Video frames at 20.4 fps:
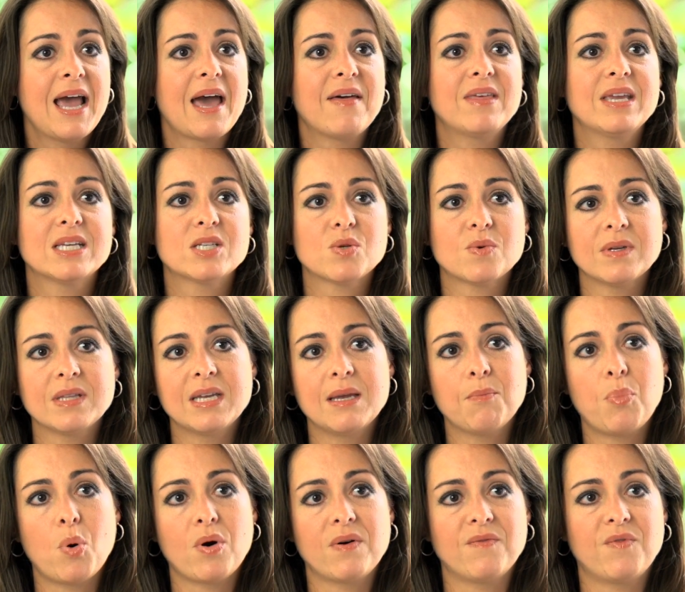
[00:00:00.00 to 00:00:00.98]
I think it's really
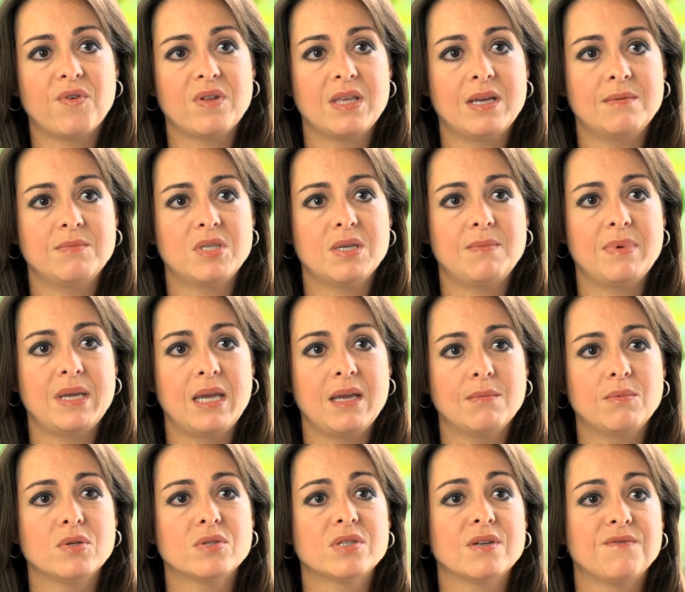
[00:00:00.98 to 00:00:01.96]
important for them to be
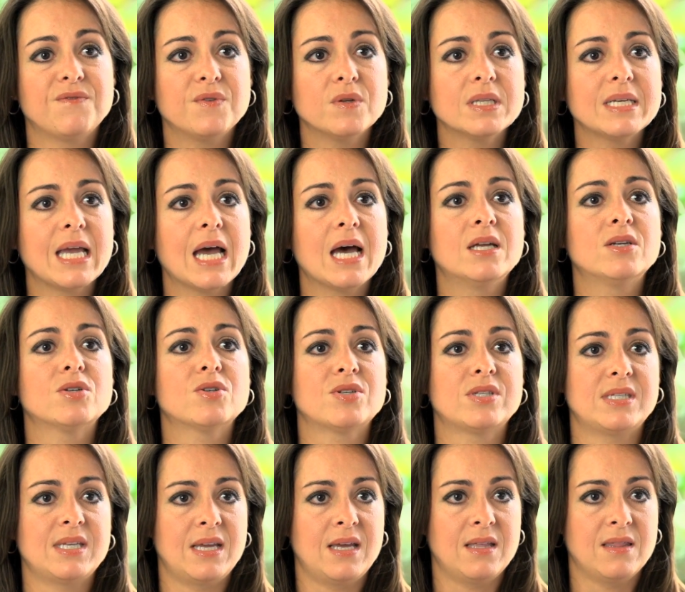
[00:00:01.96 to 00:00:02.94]
able to fully
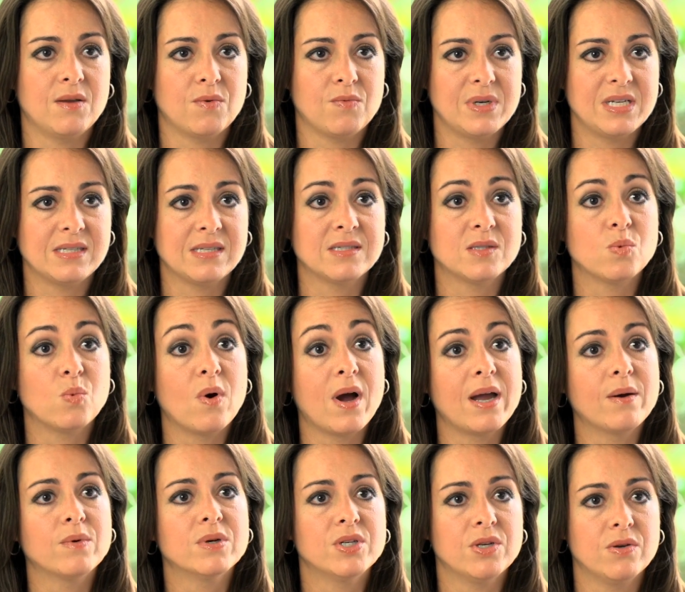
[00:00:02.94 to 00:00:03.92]
understand the reasons
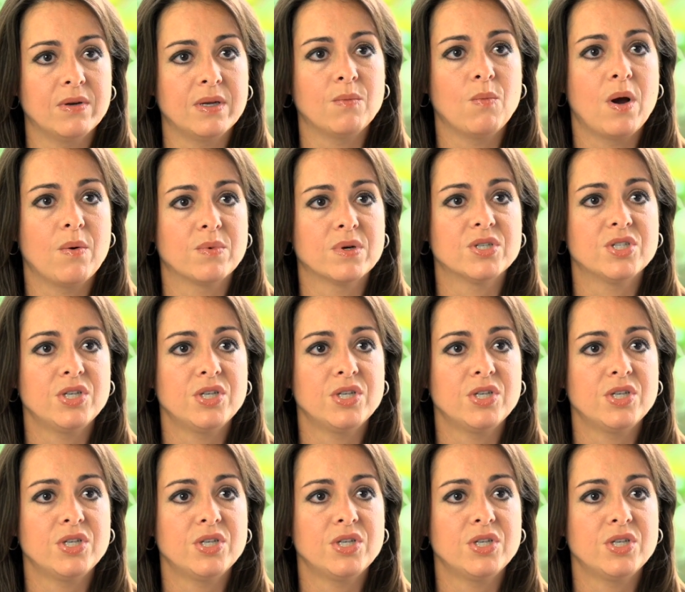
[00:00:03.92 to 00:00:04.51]
why we're doing what we're